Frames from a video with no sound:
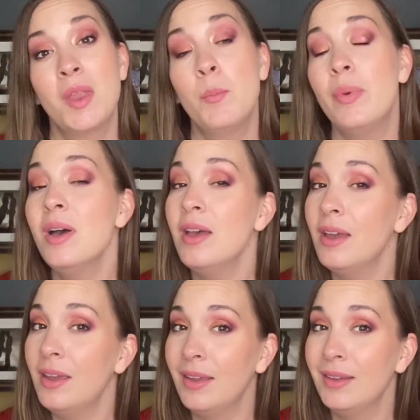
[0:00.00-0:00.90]

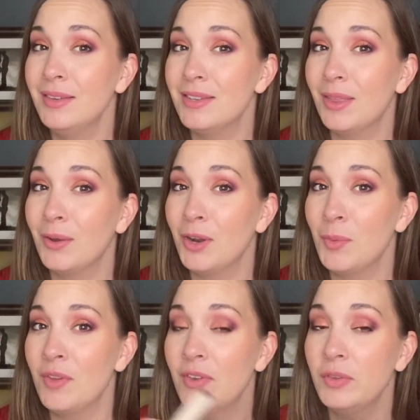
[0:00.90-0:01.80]
But they're going to
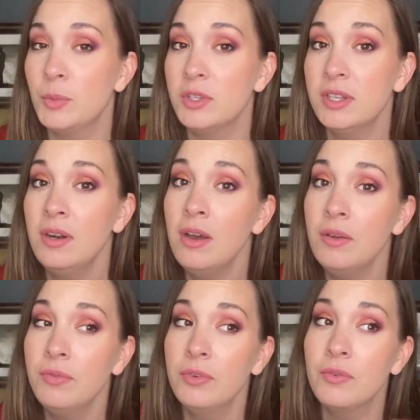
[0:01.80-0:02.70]
be 50%
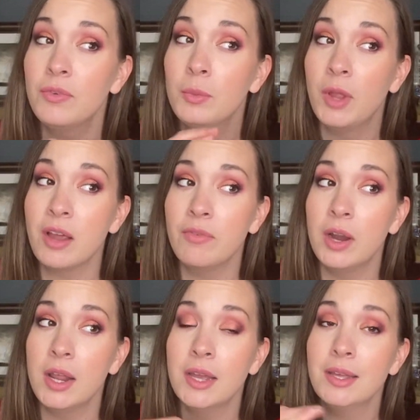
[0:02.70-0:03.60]
off for Black
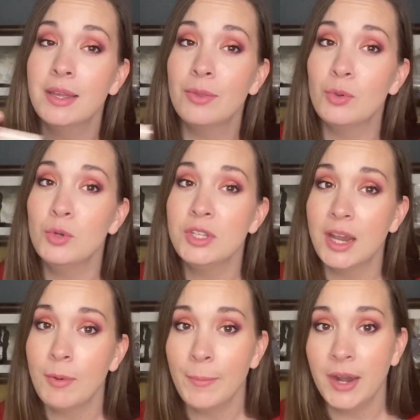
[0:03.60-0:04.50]
Friday through
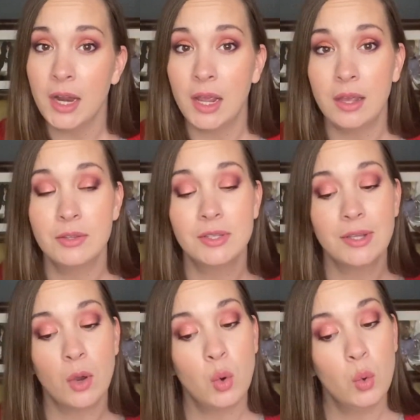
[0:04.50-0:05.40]
Cyber Monday.
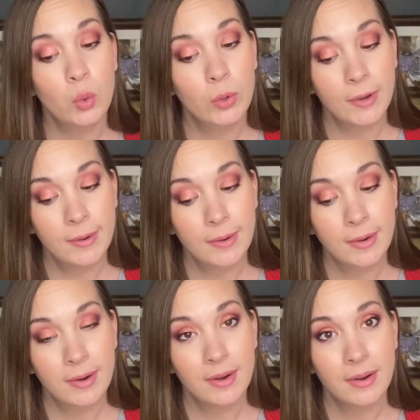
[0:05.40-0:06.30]
So
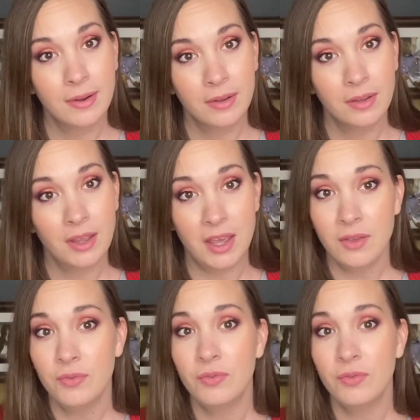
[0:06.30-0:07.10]
if